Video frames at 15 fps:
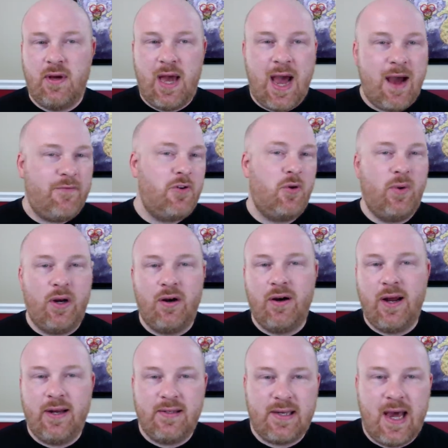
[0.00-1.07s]
after Winter
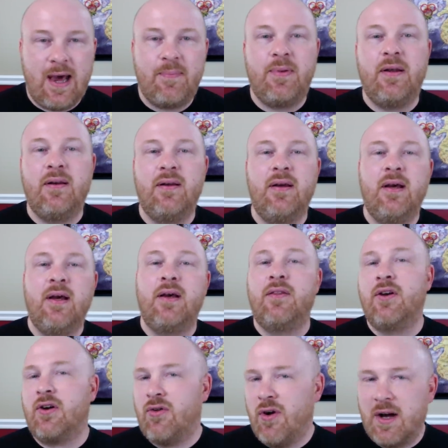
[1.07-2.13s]
Night has happened.
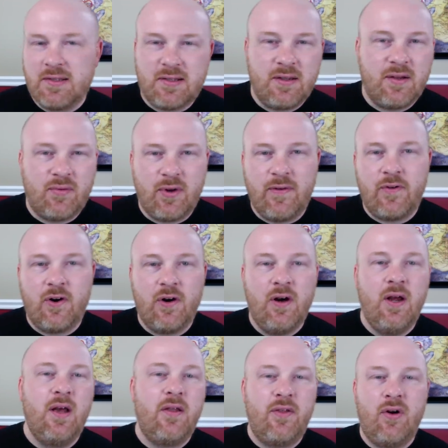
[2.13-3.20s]
They're crossing the river.
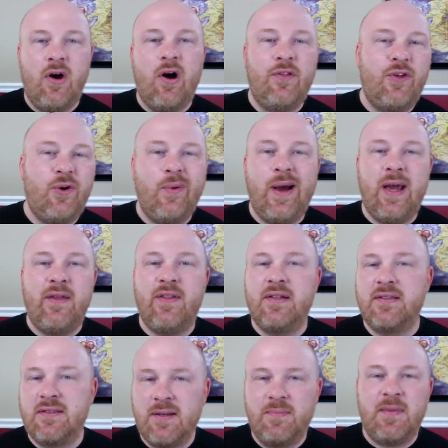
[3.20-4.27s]
They're on their way, and then
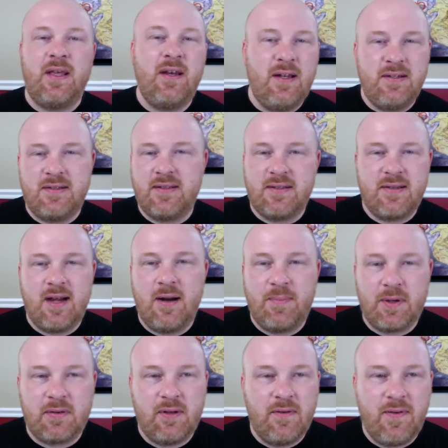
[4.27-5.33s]
something needs to set up a
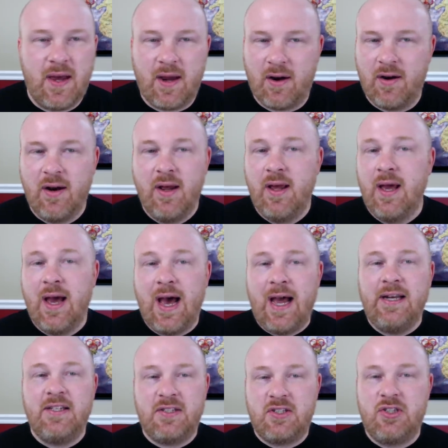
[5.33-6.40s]
cliffhanger. I
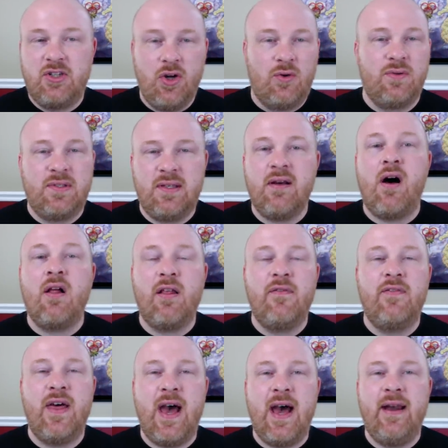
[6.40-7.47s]
just don't see all of
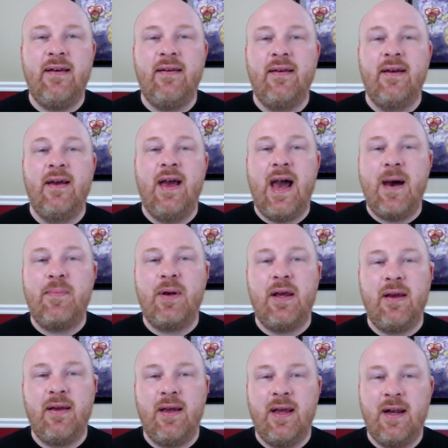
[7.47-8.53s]
that
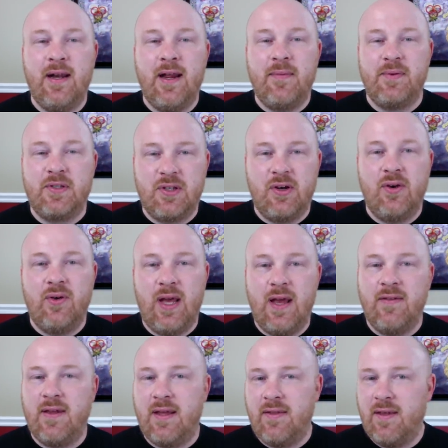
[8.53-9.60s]
happening in an episode
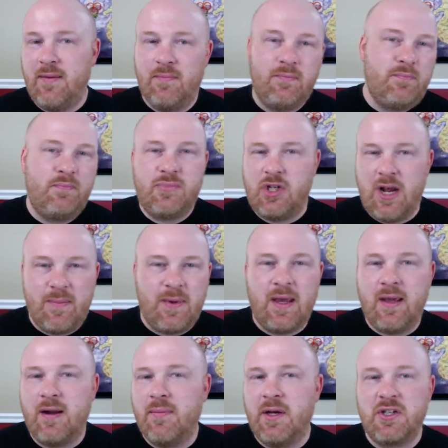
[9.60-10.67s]
and then them jamming
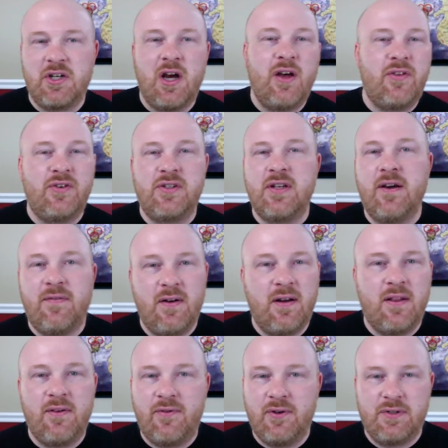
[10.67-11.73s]
in a bunch of other stuff into
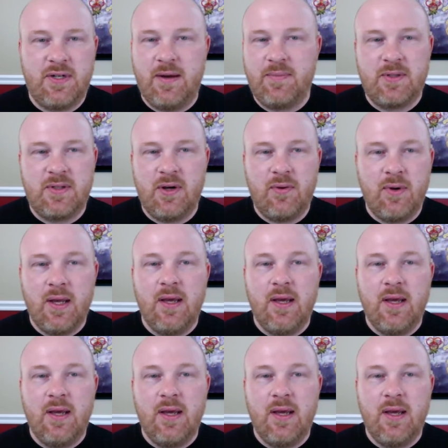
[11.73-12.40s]
the first episode.